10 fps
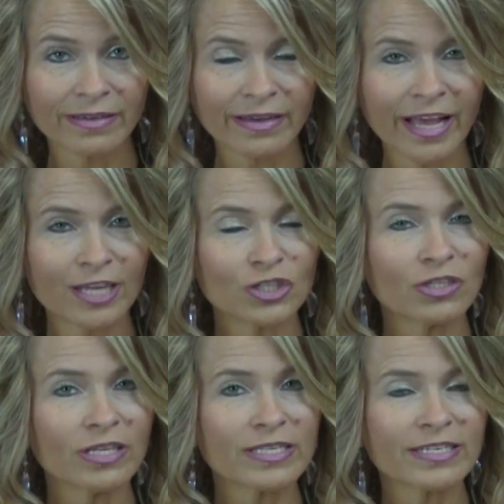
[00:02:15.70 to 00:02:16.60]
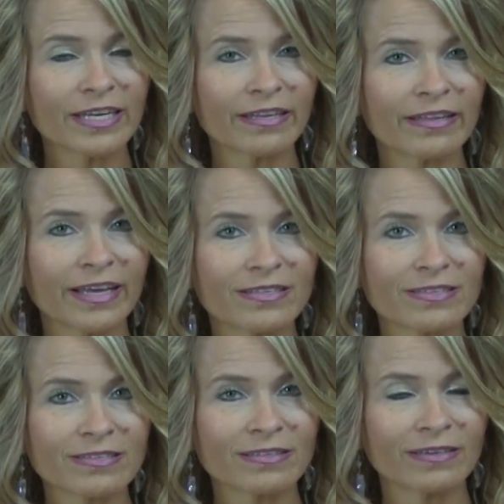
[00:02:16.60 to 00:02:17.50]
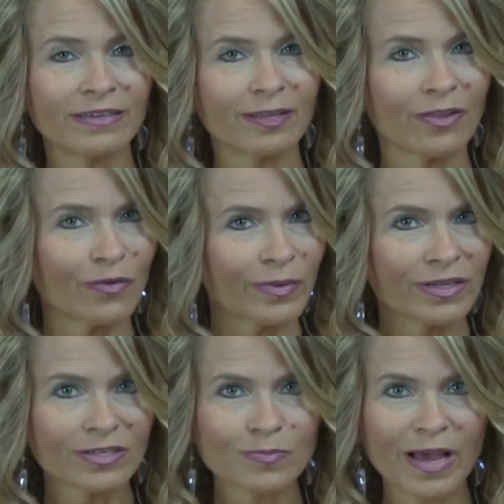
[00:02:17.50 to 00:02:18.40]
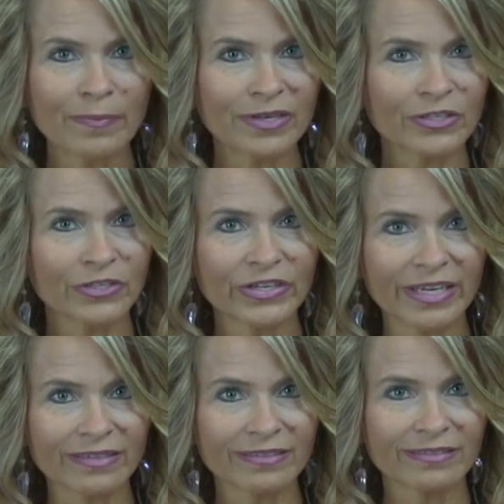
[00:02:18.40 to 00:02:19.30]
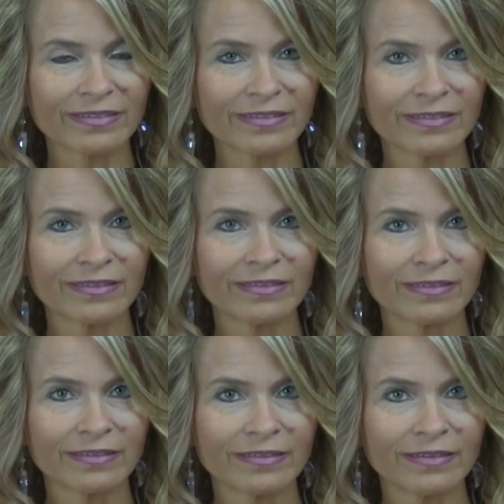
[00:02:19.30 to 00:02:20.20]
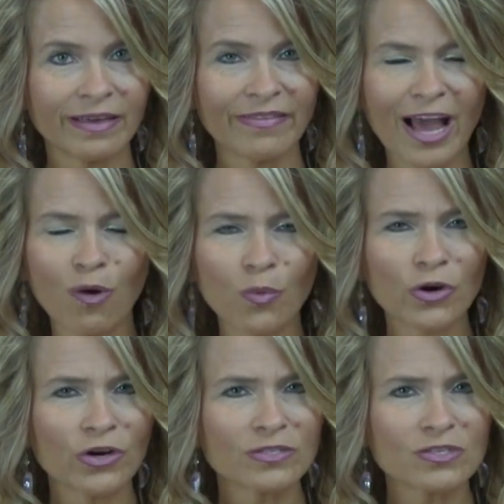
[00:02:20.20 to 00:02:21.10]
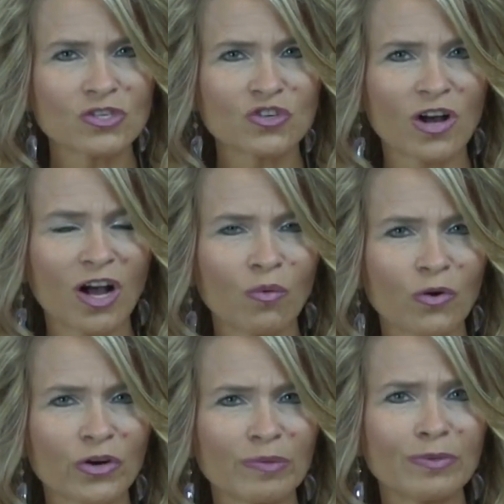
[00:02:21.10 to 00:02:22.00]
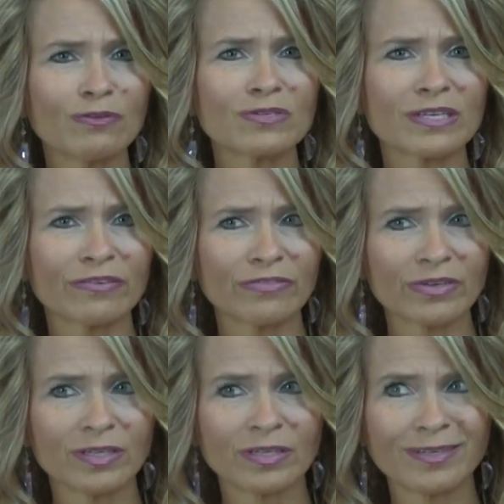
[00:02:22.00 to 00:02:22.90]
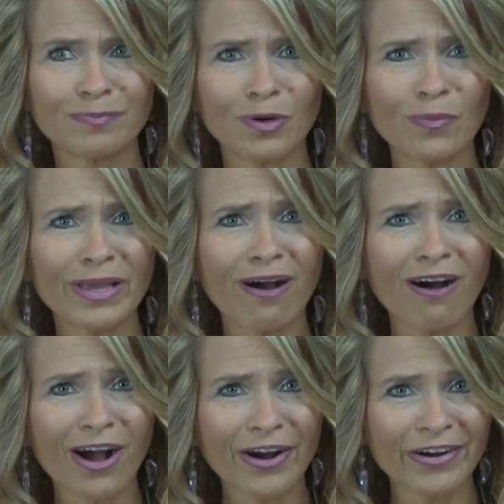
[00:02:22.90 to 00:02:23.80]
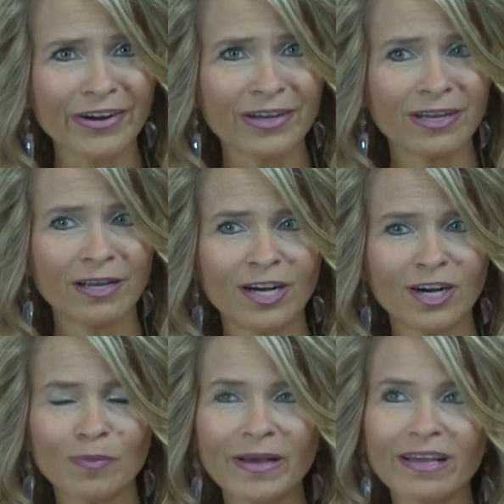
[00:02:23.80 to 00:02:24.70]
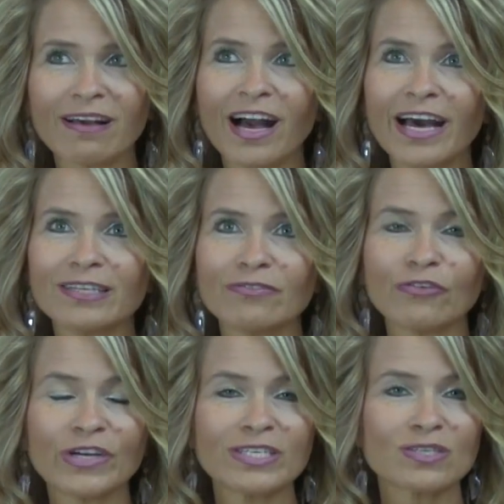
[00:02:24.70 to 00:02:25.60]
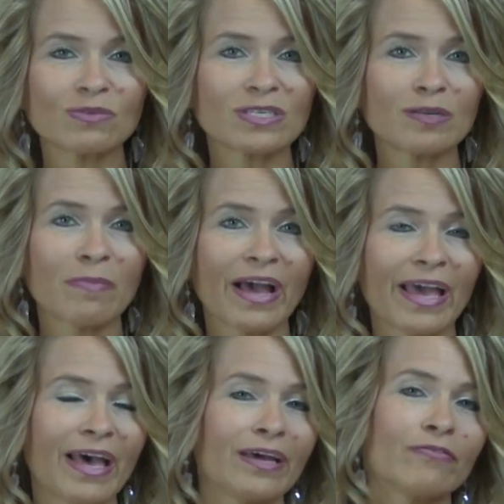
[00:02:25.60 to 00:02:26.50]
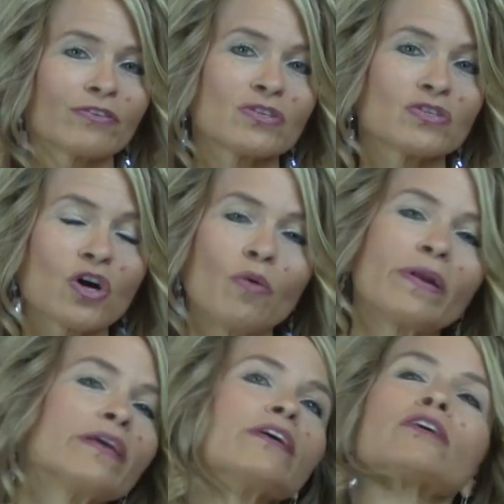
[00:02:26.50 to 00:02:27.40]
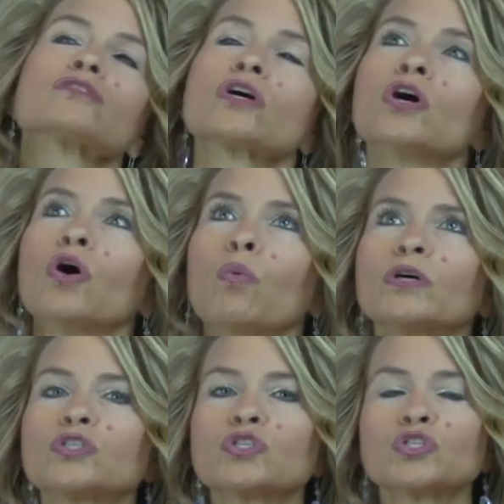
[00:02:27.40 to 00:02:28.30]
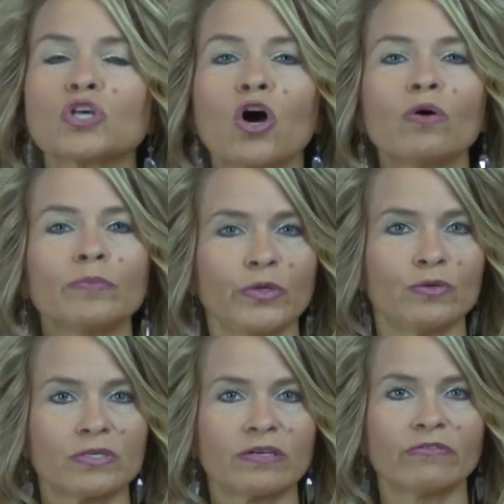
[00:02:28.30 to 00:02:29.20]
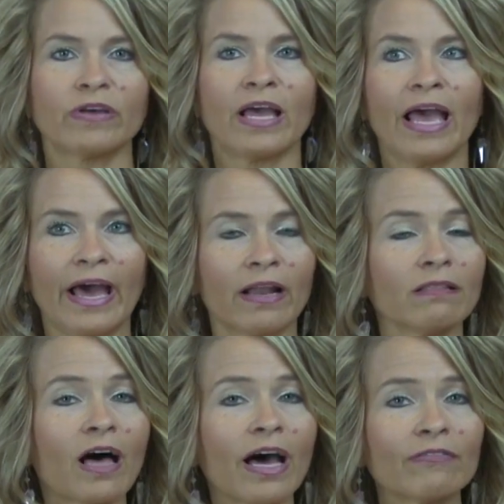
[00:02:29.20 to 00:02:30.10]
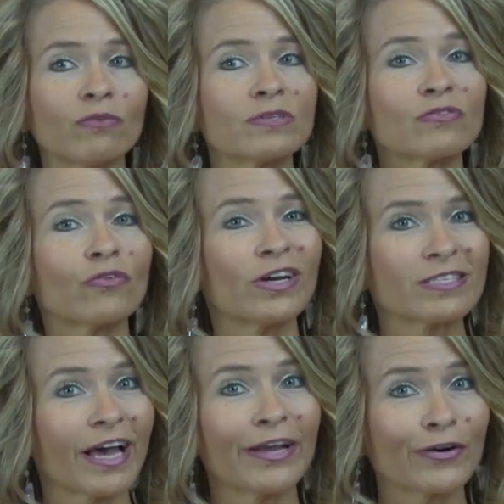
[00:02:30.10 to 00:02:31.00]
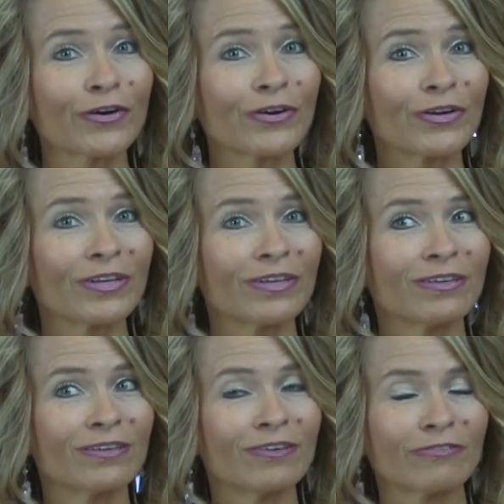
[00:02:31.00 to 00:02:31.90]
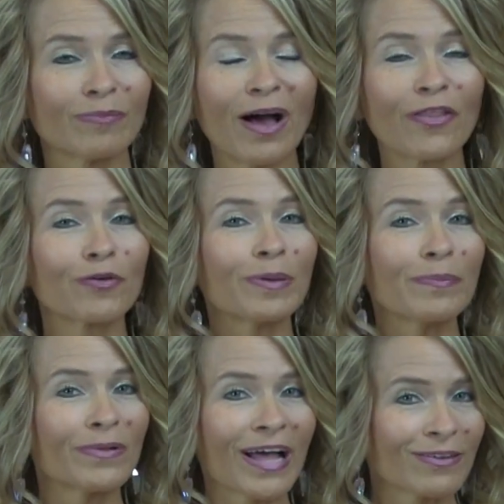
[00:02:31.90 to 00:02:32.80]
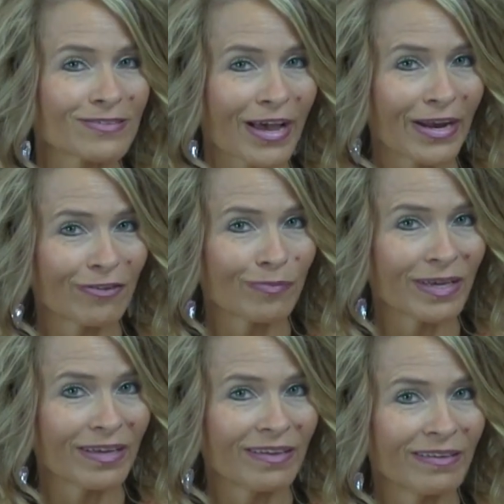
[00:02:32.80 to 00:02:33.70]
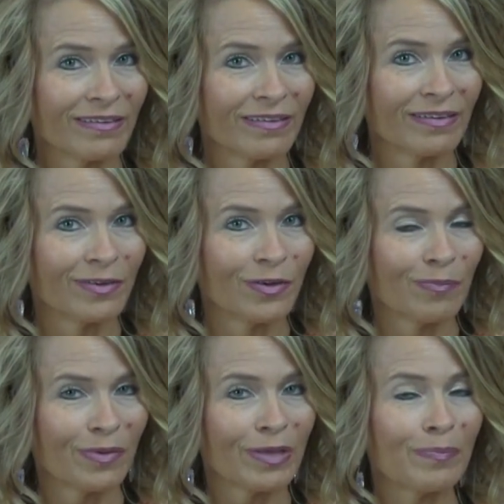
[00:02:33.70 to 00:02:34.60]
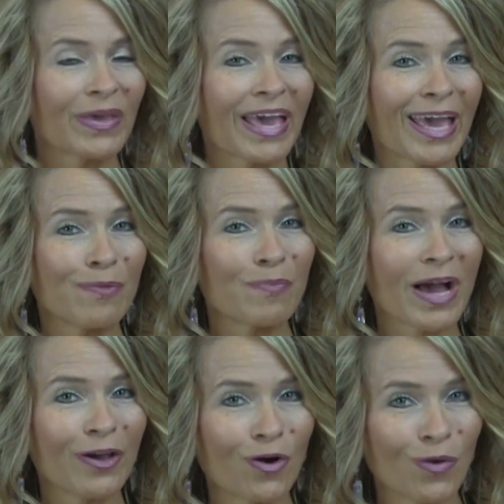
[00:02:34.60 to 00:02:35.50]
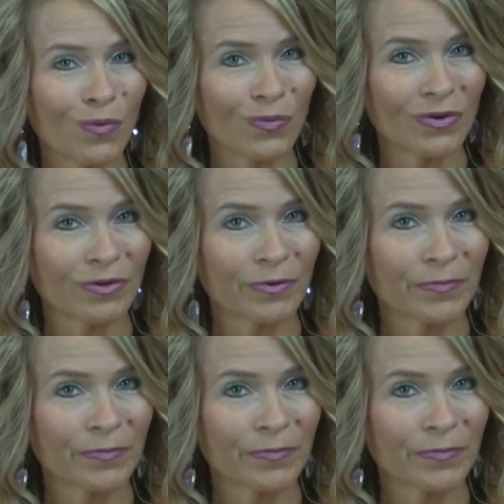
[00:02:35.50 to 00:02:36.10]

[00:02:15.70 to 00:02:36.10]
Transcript: And as you're listening to this, the wheels might be turning. And that word is a strong word, abusive. But we are. Oh my God, the voice that was in my head for so many years was so abusive. And a lot of it was a voice I had heard from other people outside of me. But it became my own.